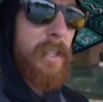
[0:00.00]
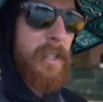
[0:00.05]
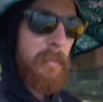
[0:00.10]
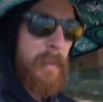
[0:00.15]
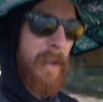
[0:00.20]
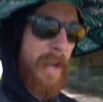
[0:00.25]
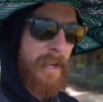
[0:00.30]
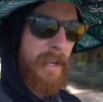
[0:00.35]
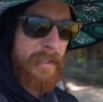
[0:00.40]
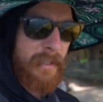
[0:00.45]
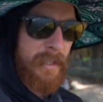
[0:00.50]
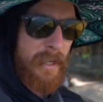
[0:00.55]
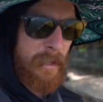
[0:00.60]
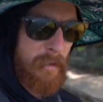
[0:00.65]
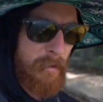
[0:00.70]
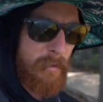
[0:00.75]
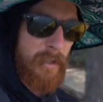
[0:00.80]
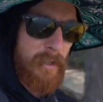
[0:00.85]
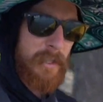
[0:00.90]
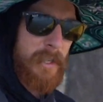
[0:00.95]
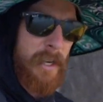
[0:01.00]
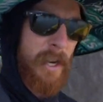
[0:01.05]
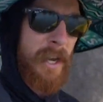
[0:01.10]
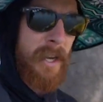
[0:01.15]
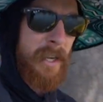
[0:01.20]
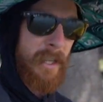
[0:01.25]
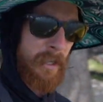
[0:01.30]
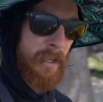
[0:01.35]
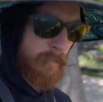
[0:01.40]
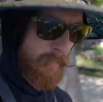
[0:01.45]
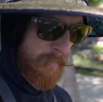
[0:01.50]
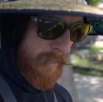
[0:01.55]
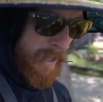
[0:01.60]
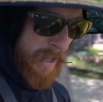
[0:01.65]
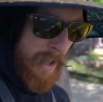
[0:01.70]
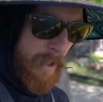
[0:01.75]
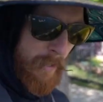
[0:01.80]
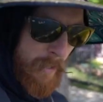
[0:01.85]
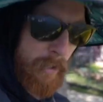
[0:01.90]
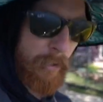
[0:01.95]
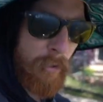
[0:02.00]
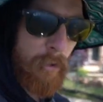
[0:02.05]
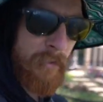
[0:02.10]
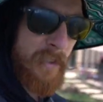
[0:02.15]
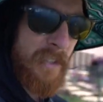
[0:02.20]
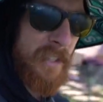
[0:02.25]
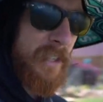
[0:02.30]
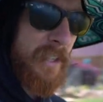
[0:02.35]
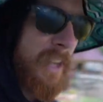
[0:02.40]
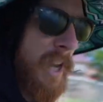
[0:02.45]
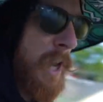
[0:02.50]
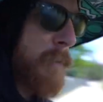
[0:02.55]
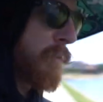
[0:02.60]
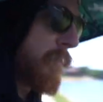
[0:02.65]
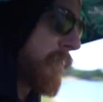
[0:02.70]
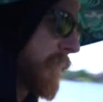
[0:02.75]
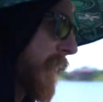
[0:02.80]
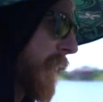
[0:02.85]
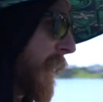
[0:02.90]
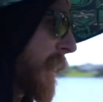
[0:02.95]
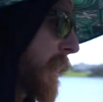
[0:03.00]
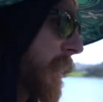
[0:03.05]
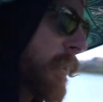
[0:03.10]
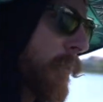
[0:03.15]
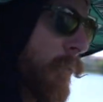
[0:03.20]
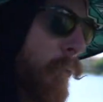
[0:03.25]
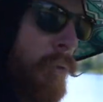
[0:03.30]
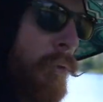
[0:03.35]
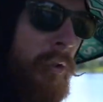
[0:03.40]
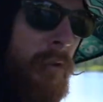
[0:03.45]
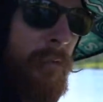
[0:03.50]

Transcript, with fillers: these bass and they're just not hitting right now. I don't know if it's the time of day or